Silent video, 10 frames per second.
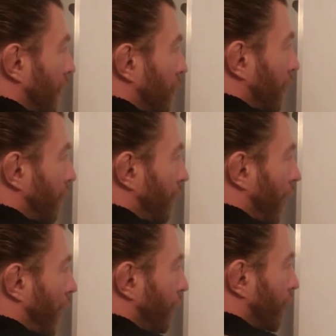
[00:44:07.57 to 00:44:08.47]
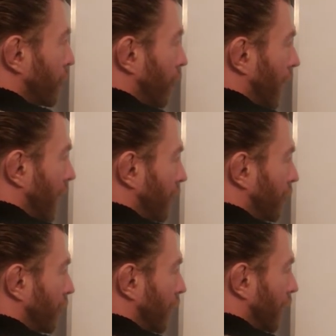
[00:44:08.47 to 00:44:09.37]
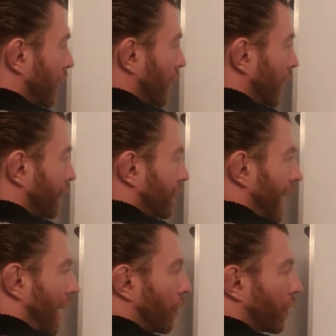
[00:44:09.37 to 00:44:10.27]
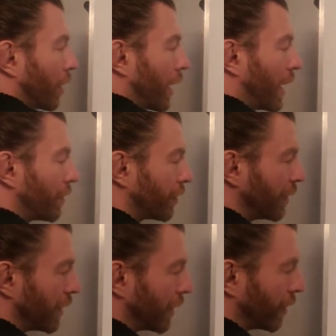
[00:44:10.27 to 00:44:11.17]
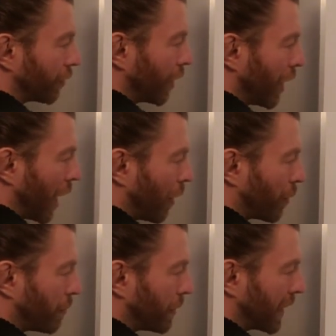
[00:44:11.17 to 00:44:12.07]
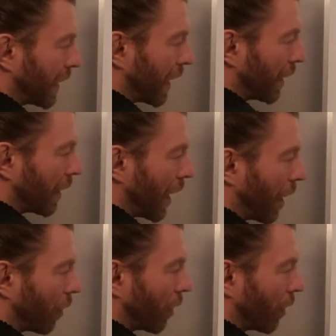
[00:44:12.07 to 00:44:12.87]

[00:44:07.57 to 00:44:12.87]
we fall from grace, down on our hands and knees, and we begin our